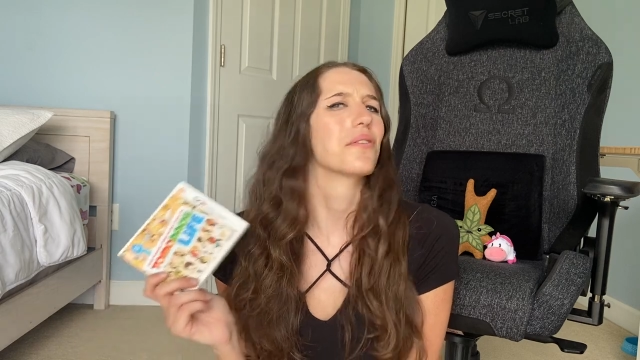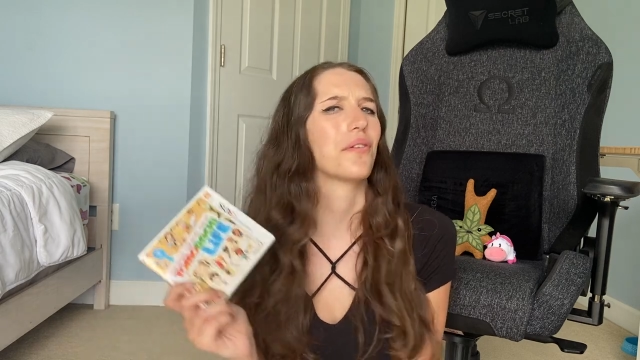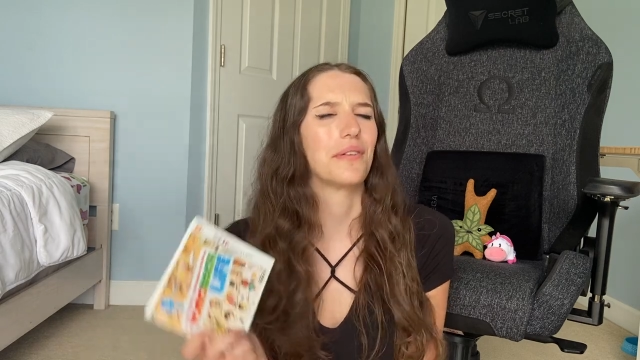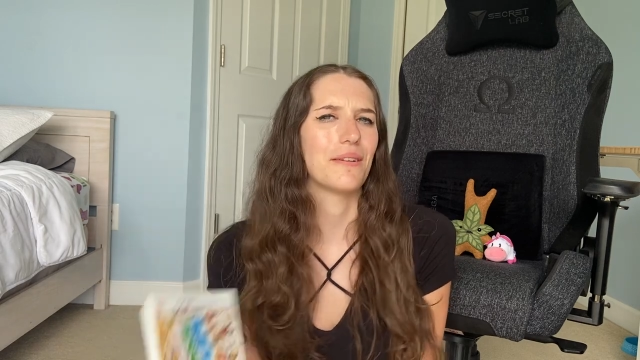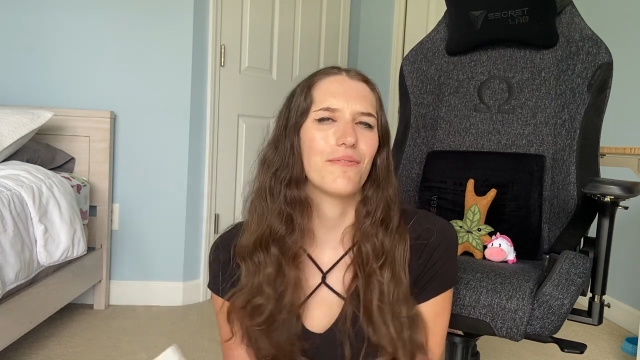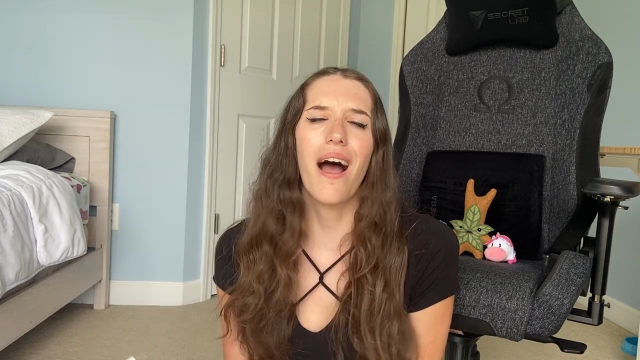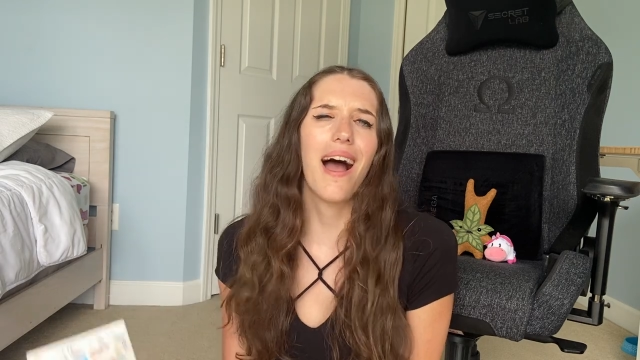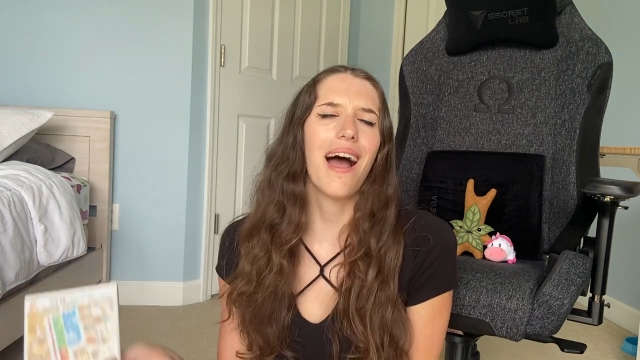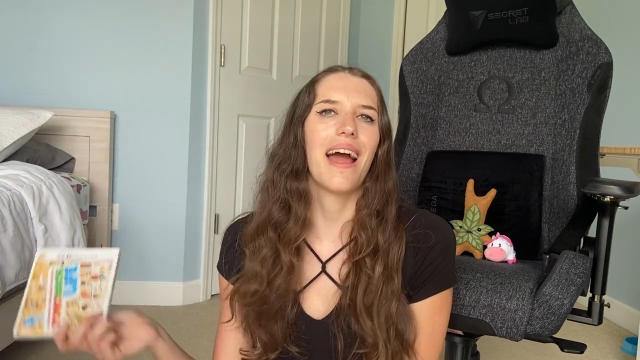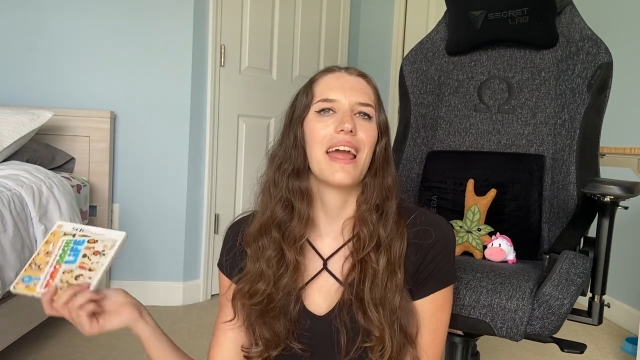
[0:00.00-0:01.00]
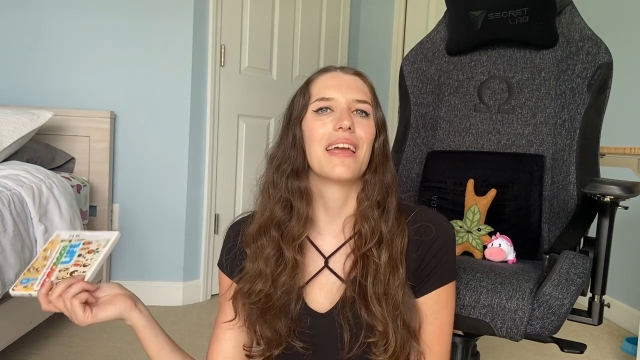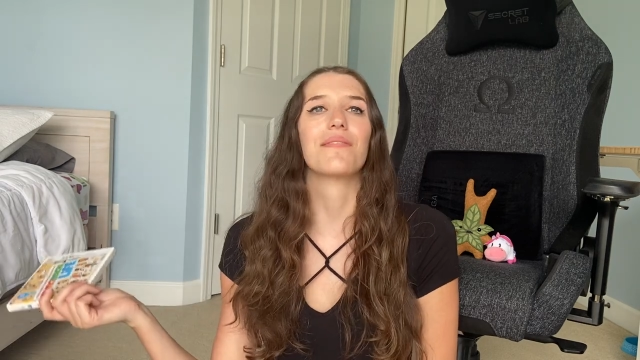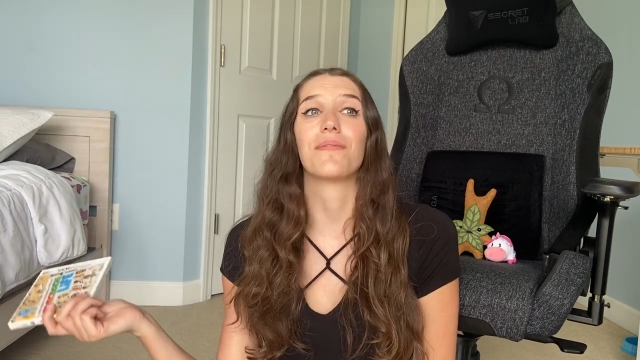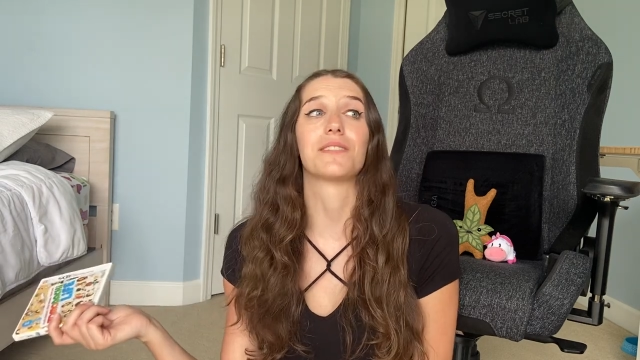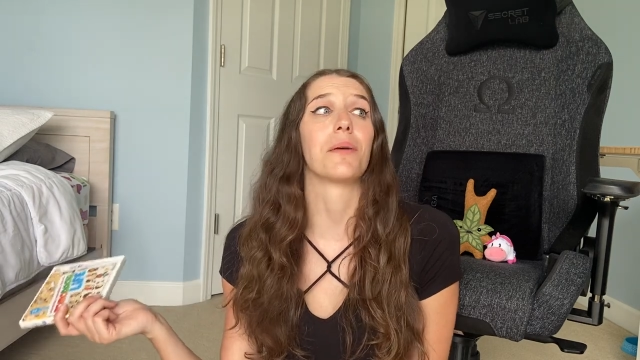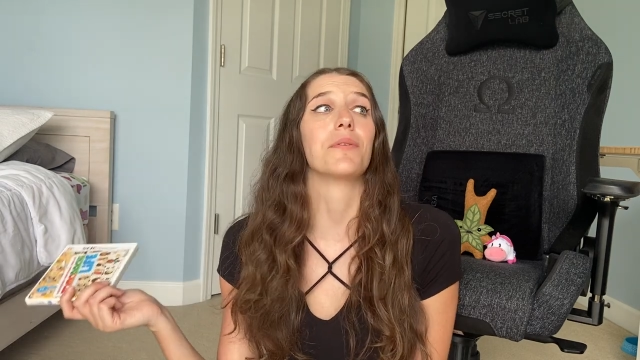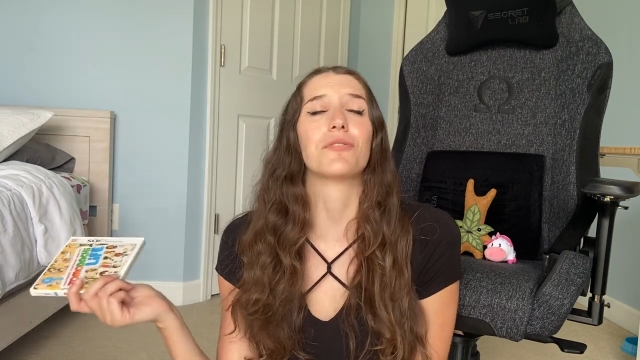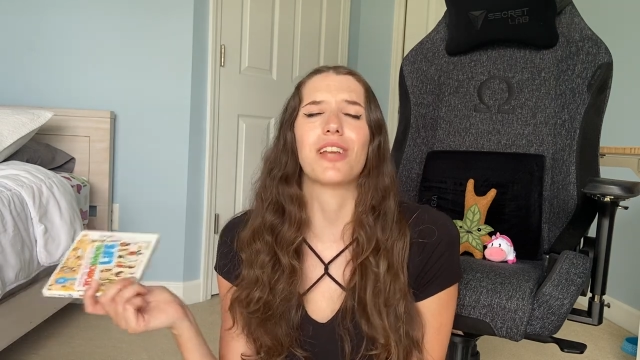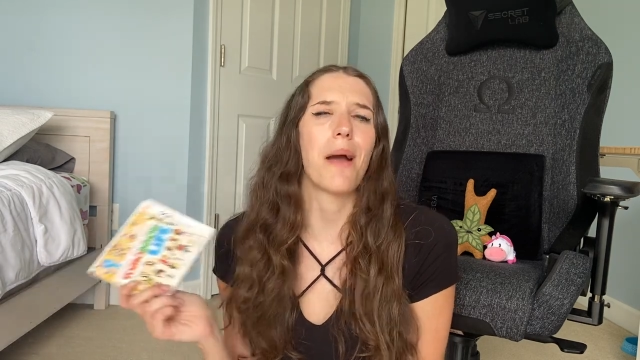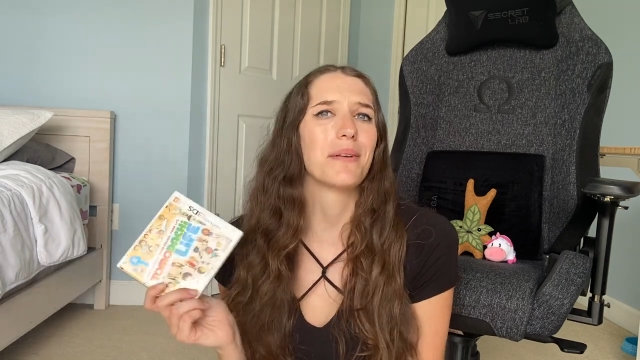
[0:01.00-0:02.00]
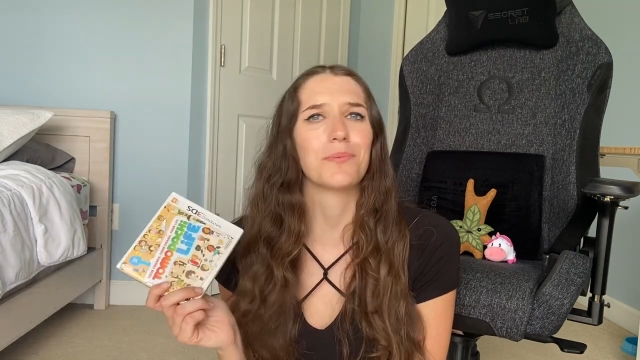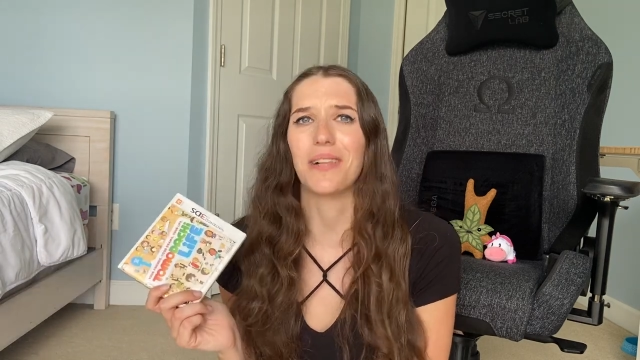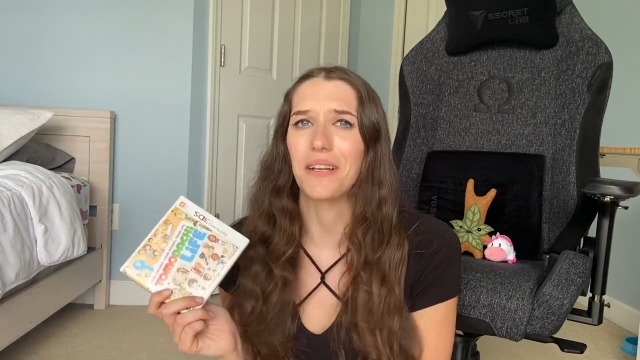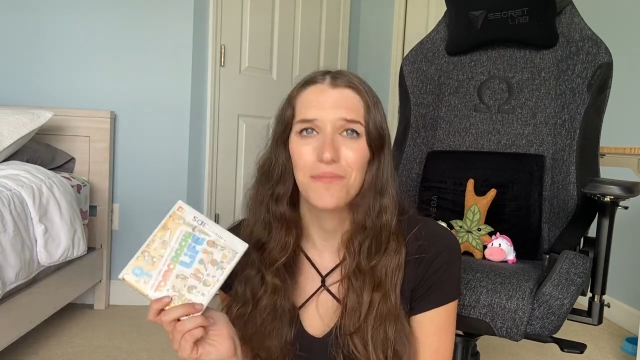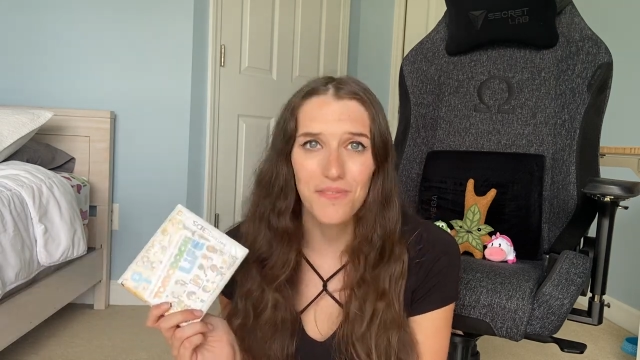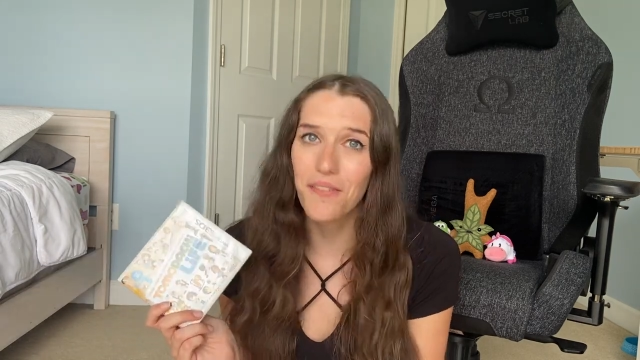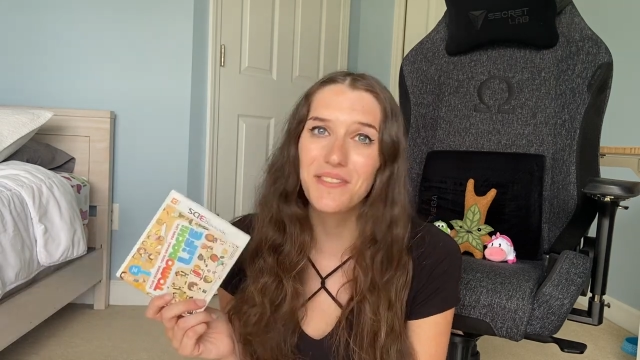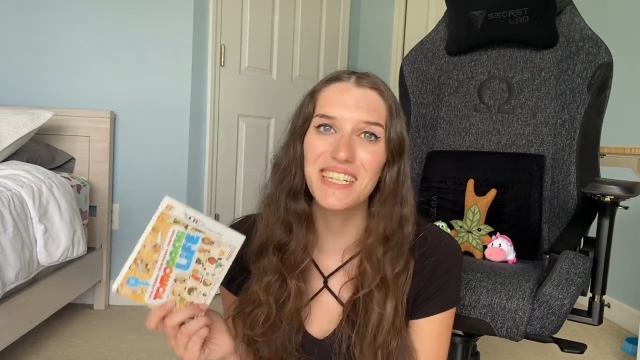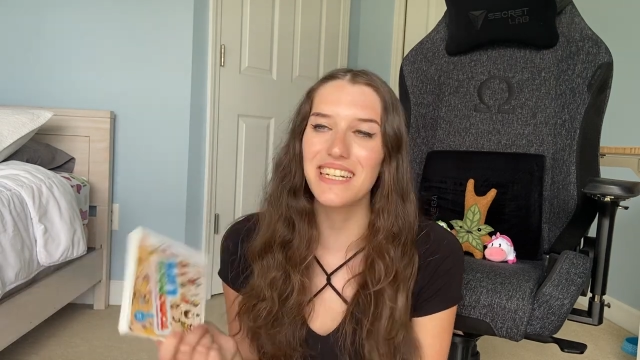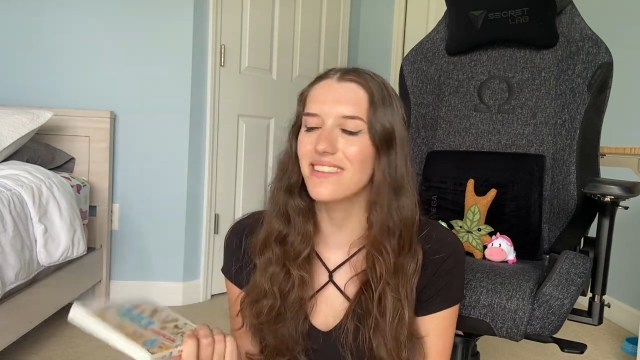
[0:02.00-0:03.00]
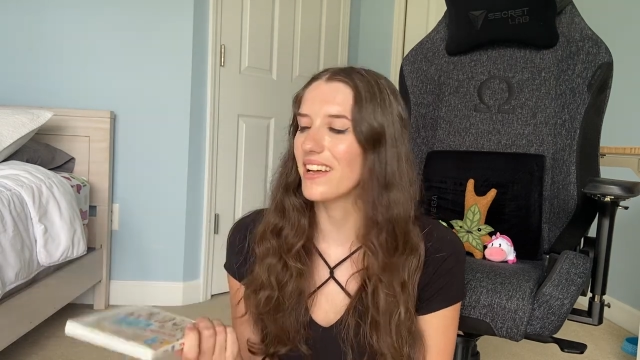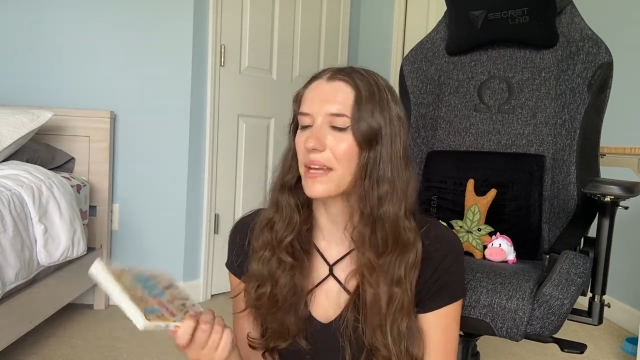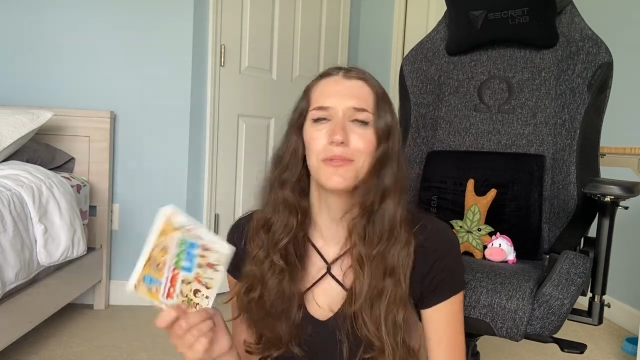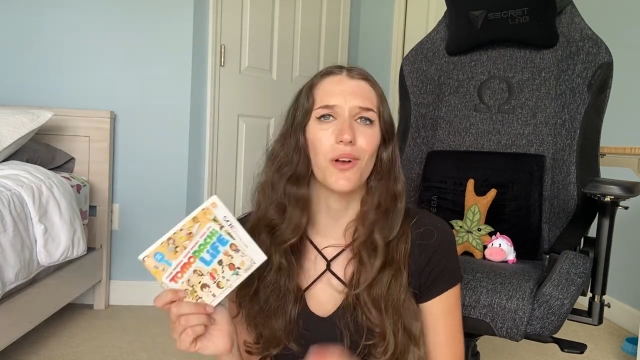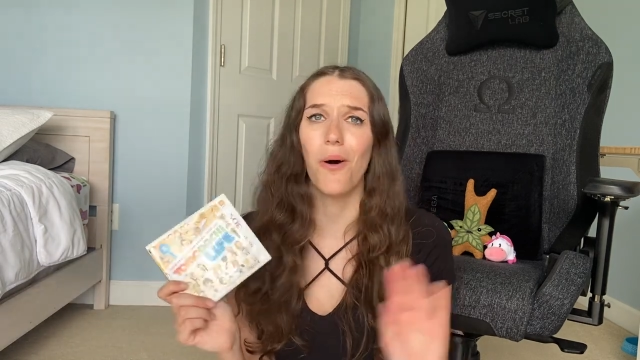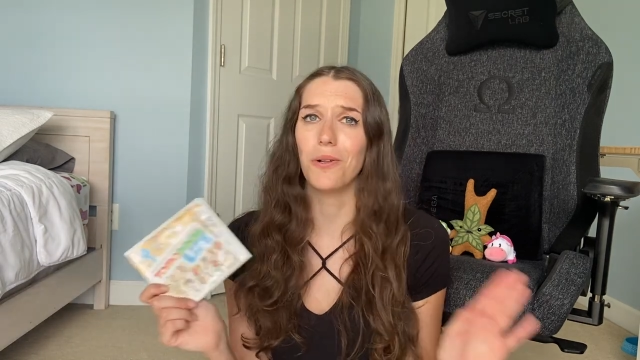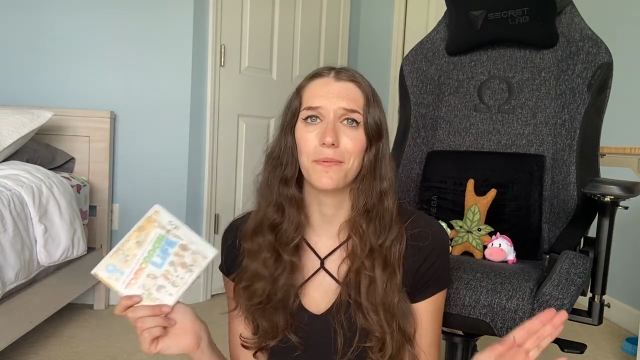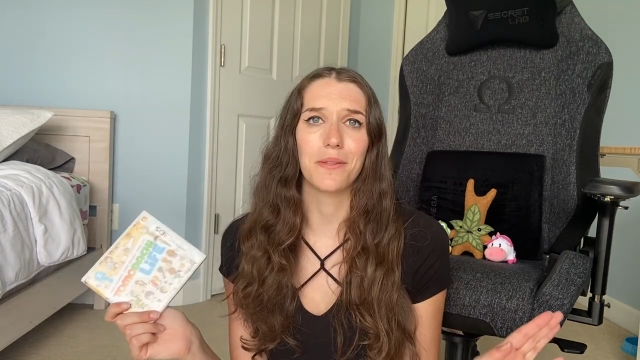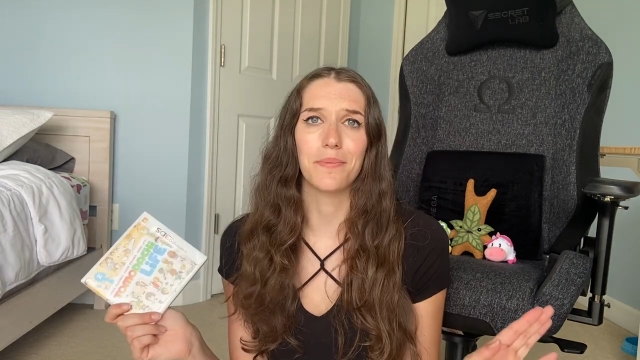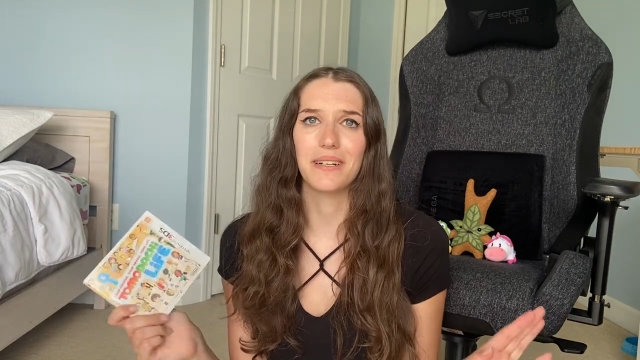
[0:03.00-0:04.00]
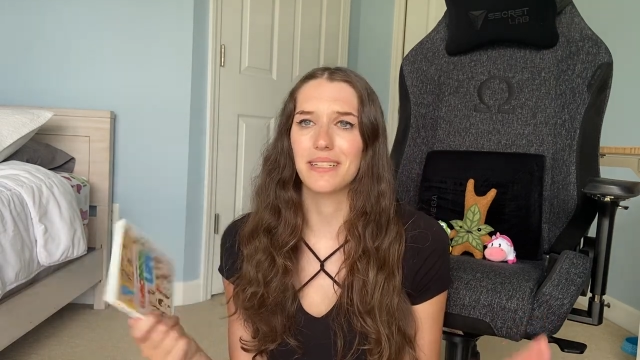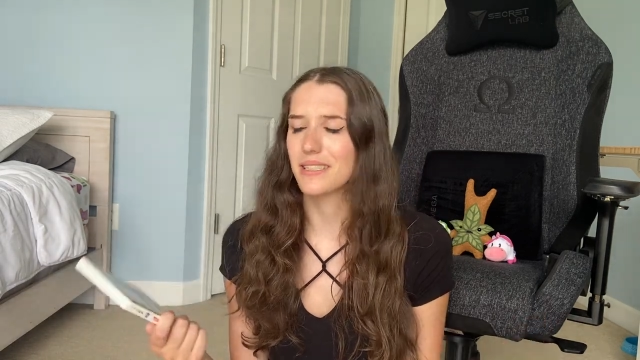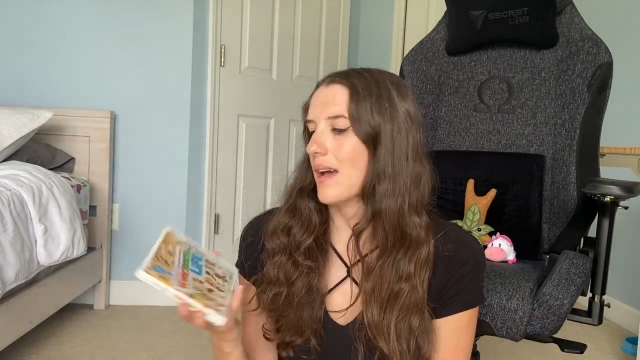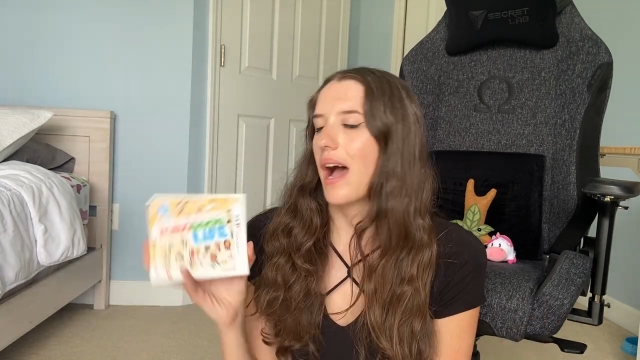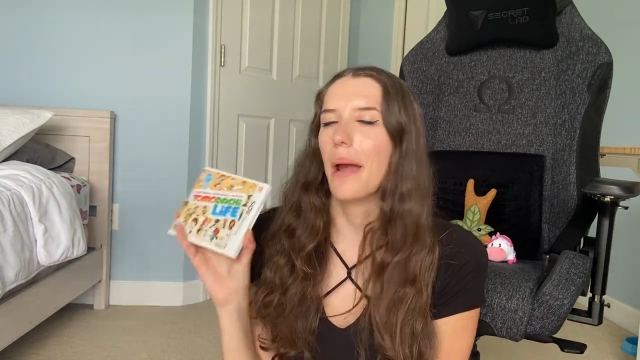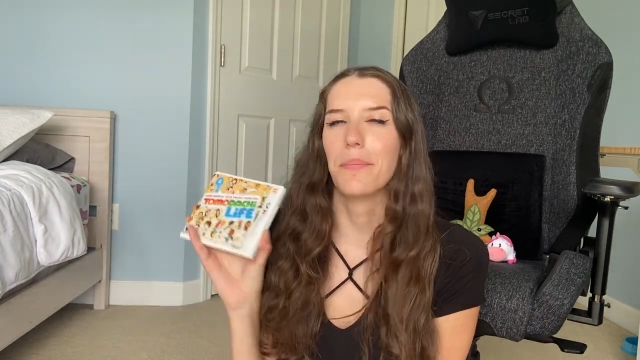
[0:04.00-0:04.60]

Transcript: $35, some used copies were like $50, like it was all over the place. I'm